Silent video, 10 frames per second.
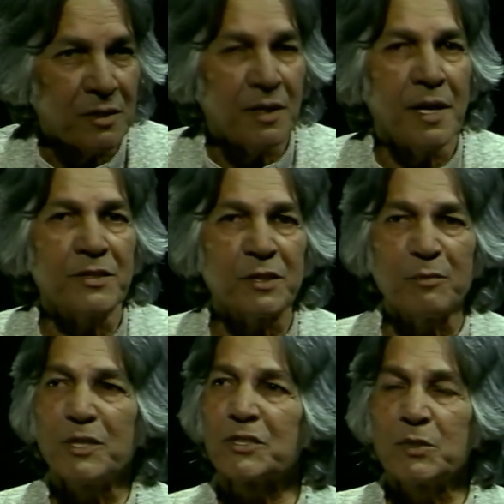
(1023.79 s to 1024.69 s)
The nature
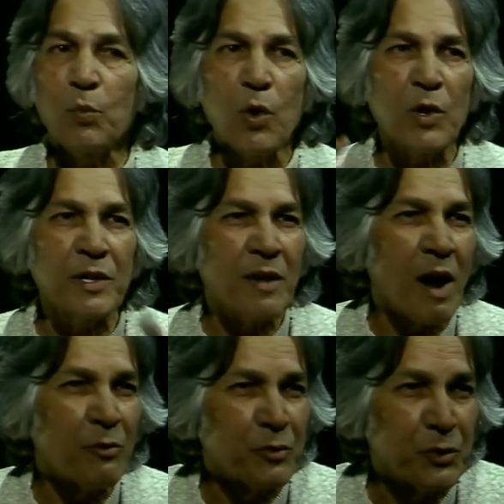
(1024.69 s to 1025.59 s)
means the world
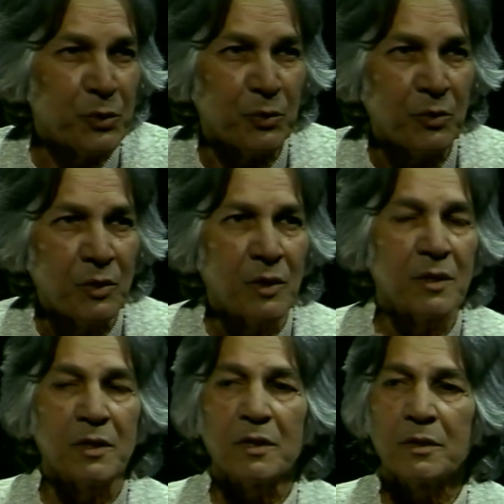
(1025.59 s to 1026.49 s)
around you.
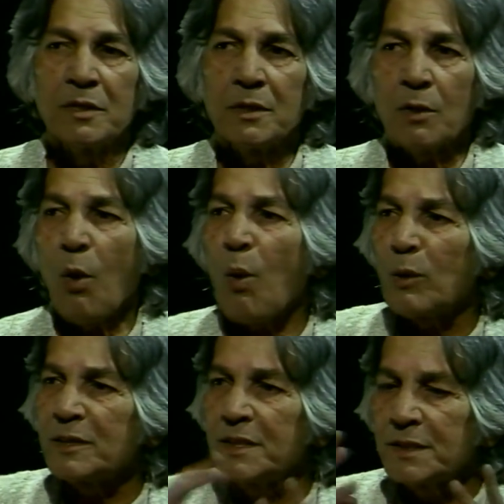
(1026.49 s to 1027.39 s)

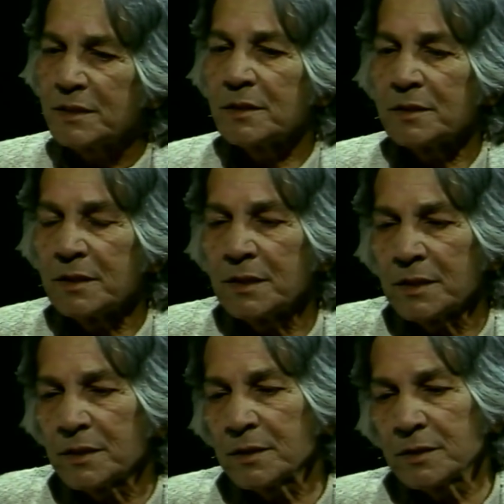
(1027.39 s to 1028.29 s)
All
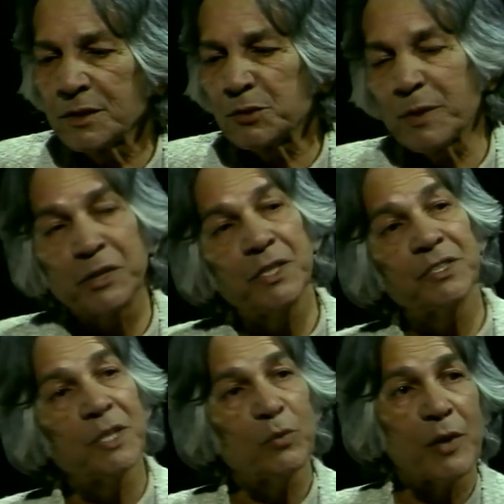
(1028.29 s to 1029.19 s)
the
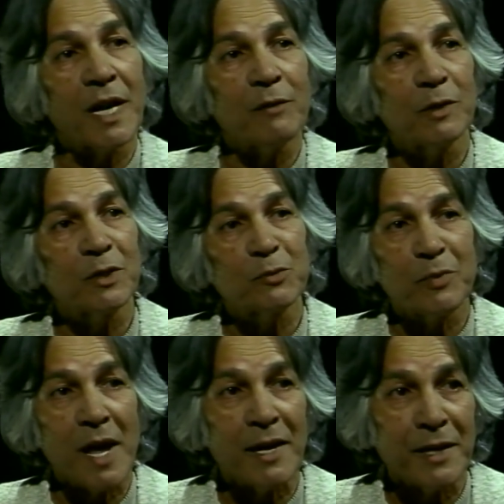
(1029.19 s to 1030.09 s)
species that we have on this
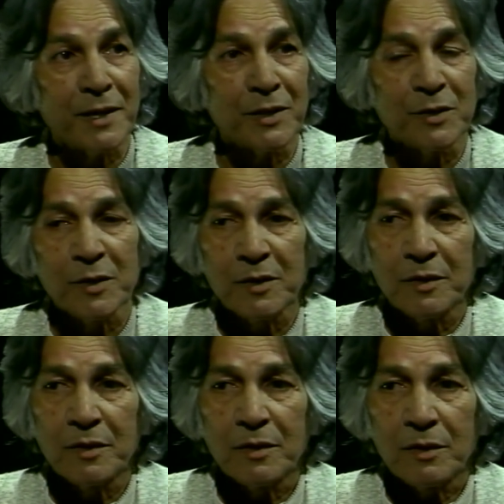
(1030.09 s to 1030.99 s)
planet
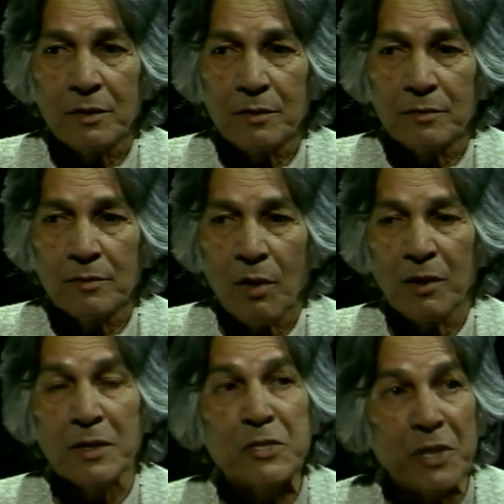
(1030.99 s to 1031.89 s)

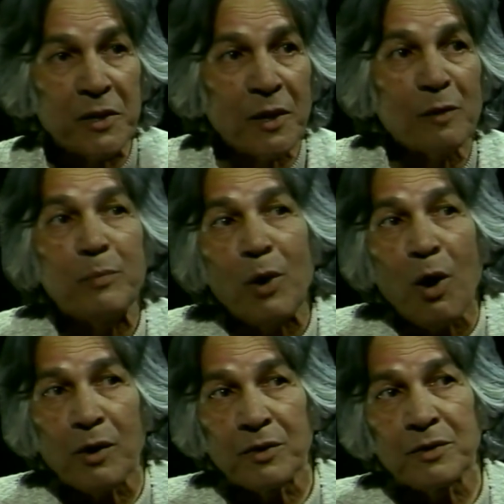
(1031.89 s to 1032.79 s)
are integral
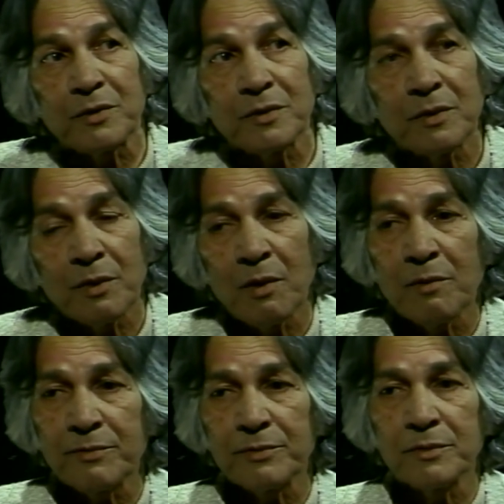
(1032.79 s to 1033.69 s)
part of